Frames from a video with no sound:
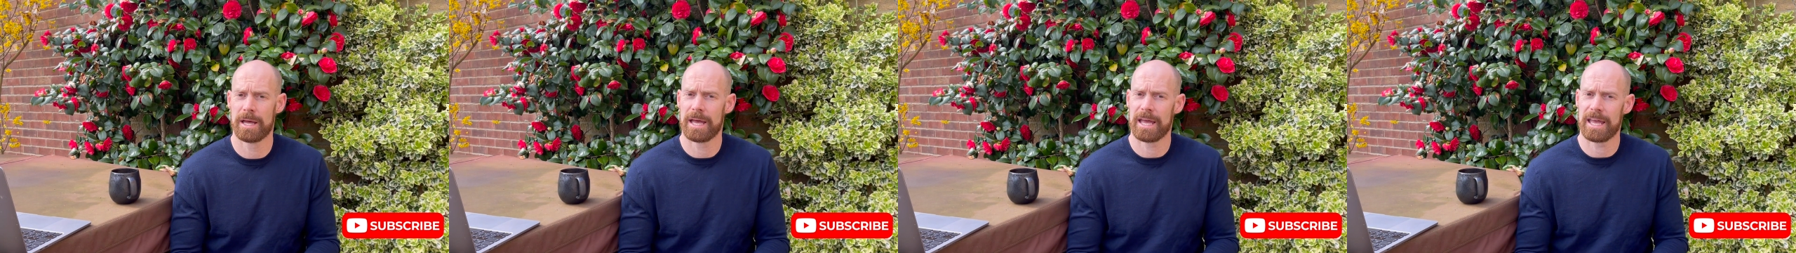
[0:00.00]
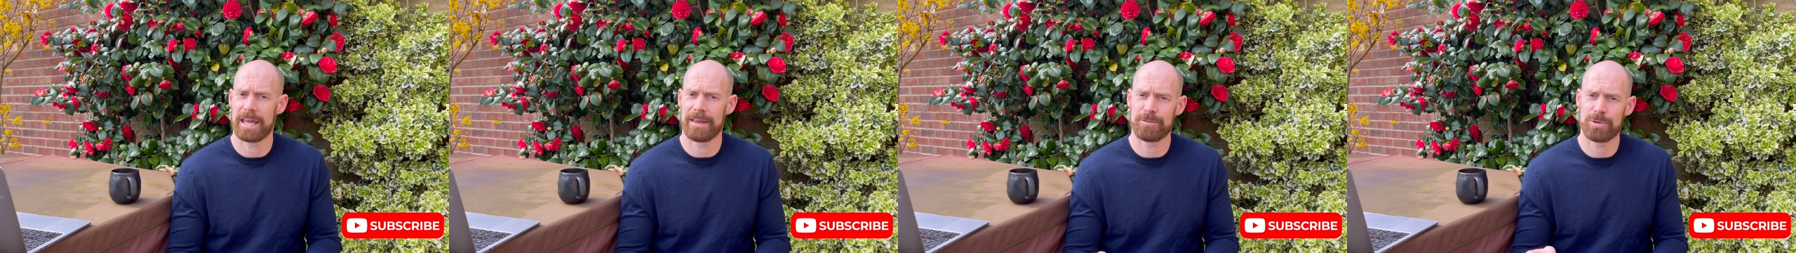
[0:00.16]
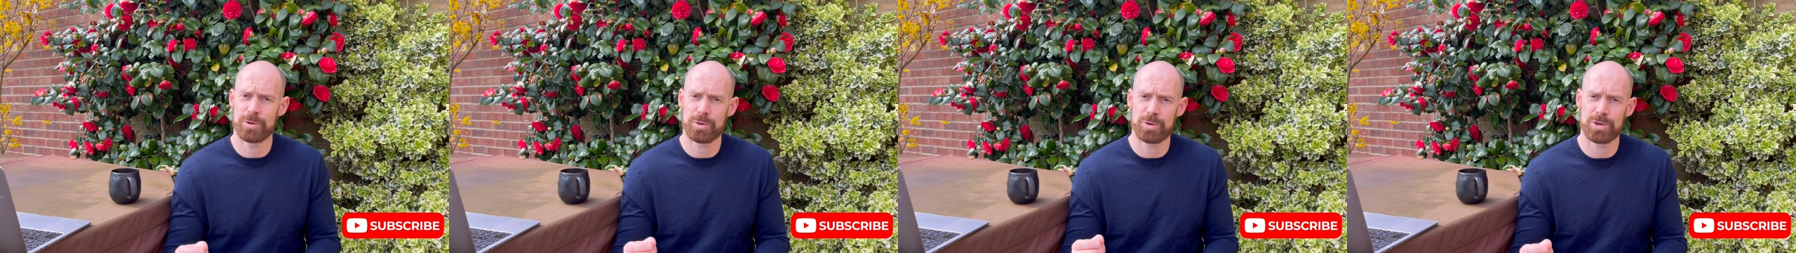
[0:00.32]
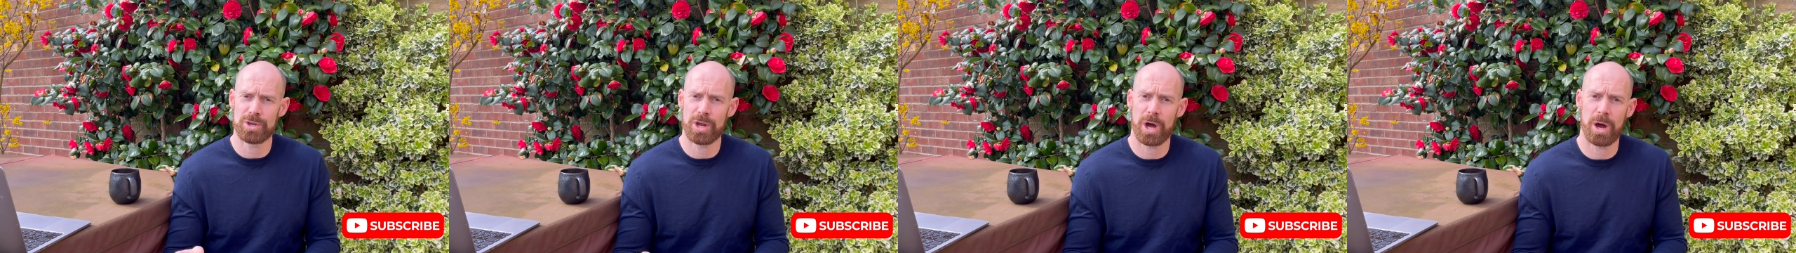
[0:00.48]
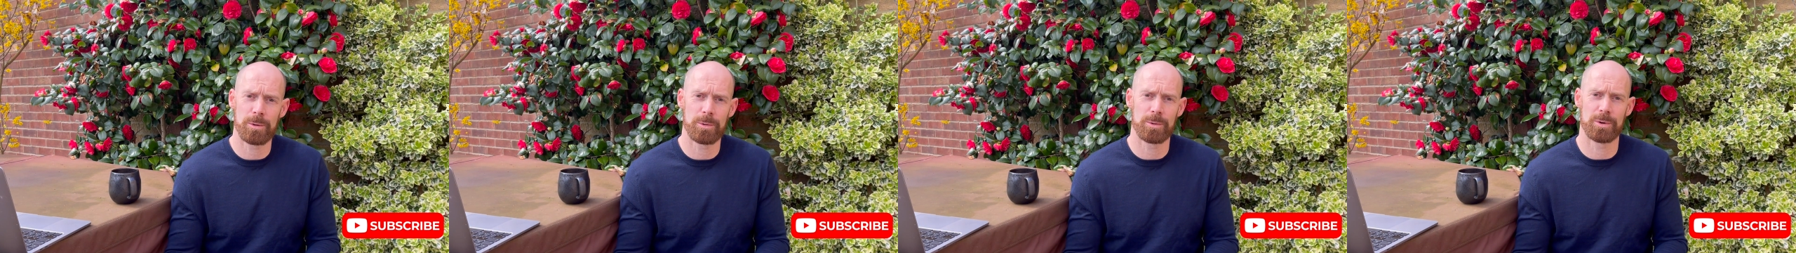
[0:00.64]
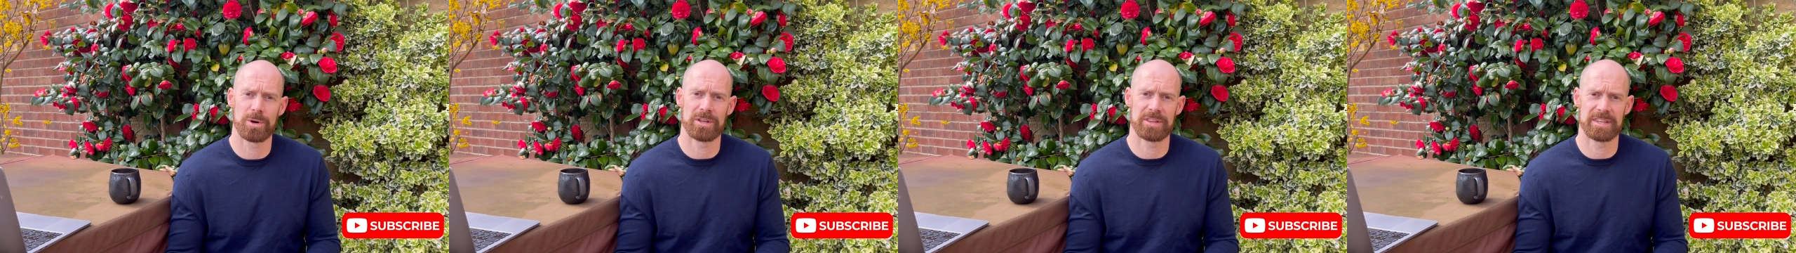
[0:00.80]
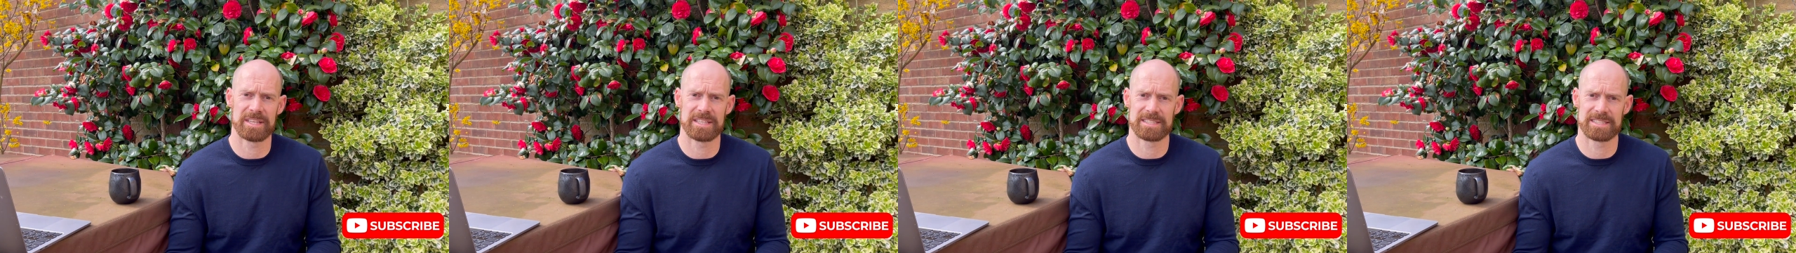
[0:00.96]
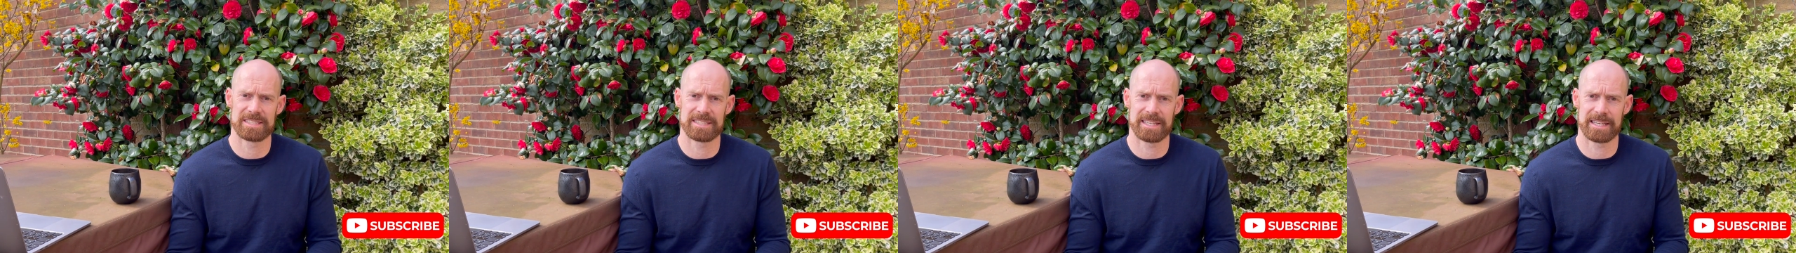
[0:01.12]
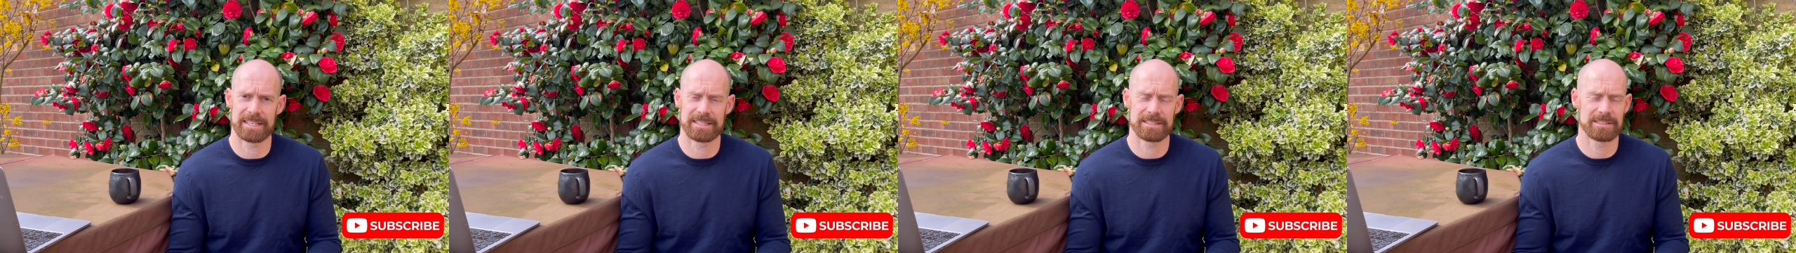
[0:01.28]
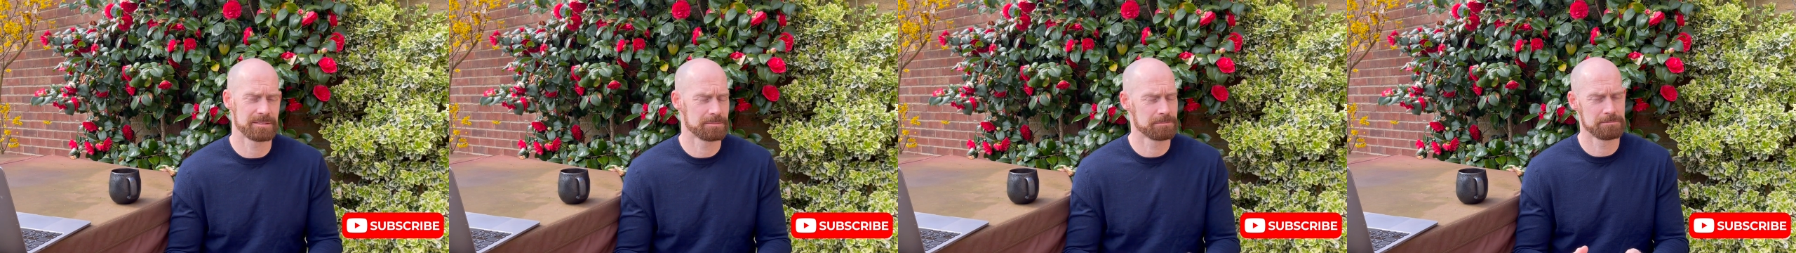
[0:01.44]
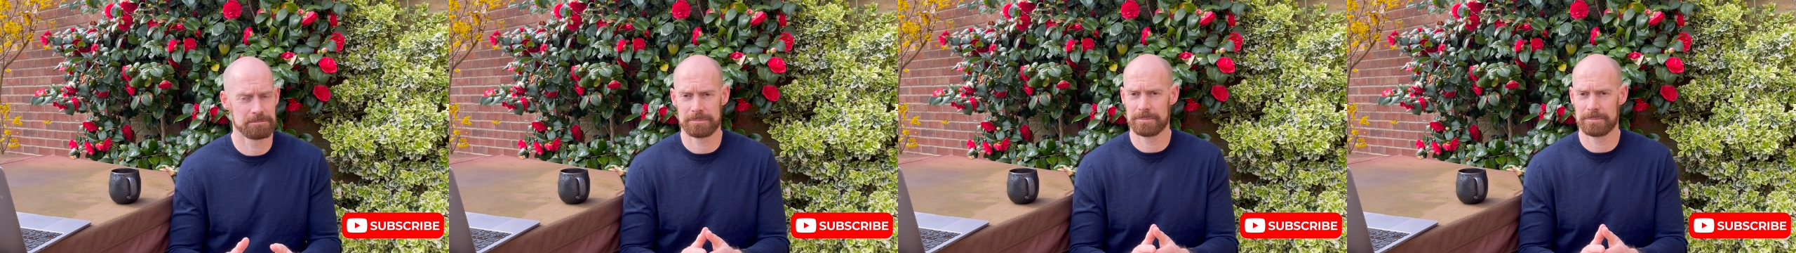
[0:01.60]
If you know all of these things,